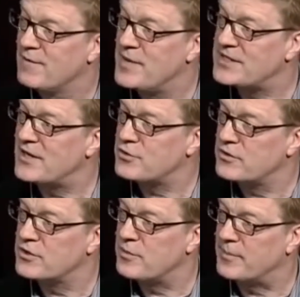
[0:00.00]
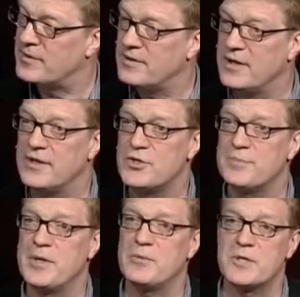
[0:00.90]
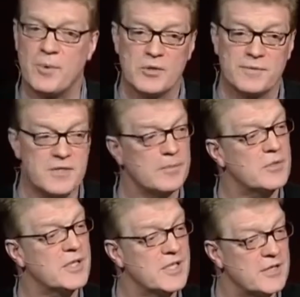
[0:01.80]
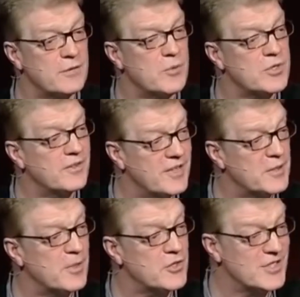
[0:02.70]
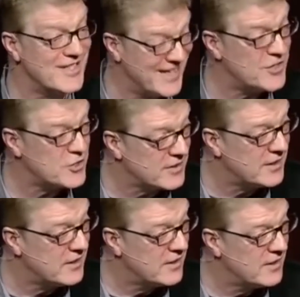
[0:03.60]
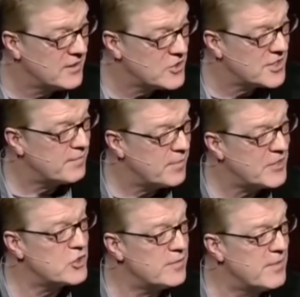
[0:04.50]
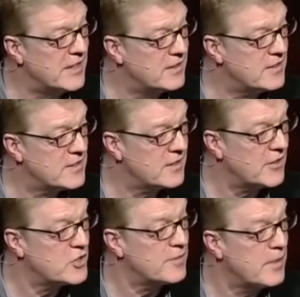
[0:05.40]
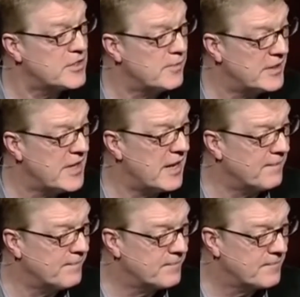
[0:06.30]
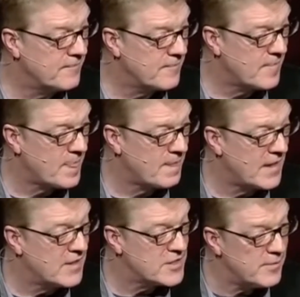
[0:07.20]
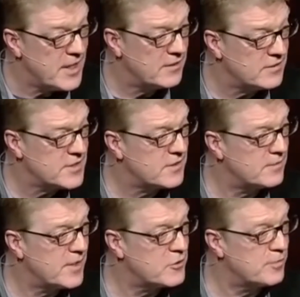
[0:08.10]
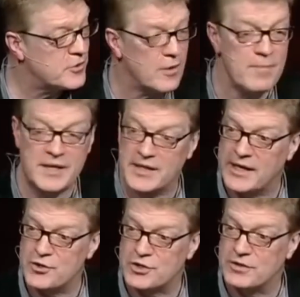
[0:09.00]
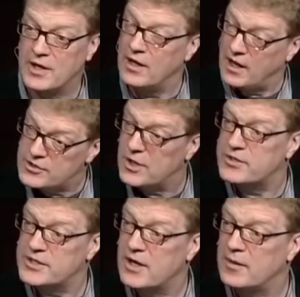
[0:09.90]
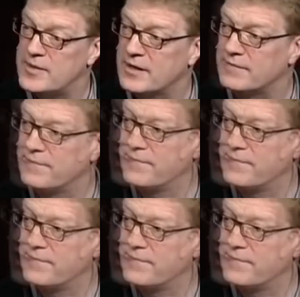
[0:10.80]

met Andrew Lloyd Webber. She's been responsible for some of the most successful musical theatre productions in history. She's given pleasure to millions, and she's a multi-millionaire. Somebody else might have put her on medication and told her to calm down.